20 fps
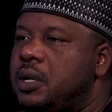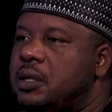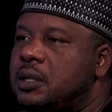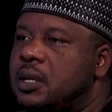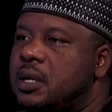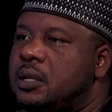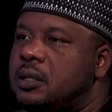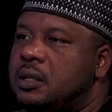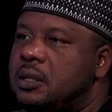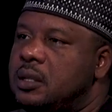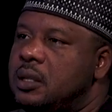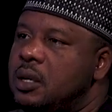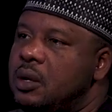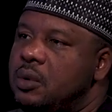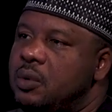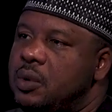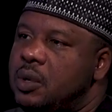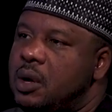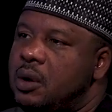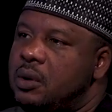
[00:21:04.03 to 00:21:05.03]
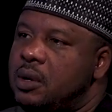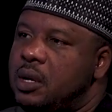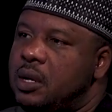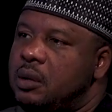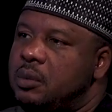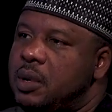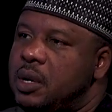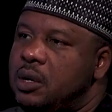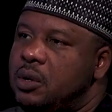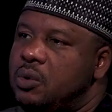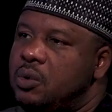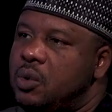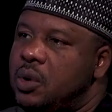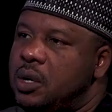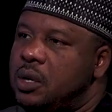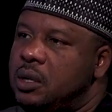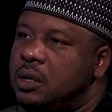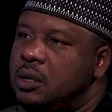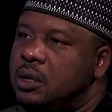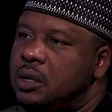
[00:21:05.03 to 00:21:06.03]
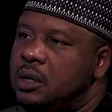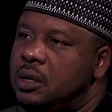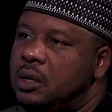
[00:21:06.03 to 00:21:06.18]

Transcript: and stay without anybody knowing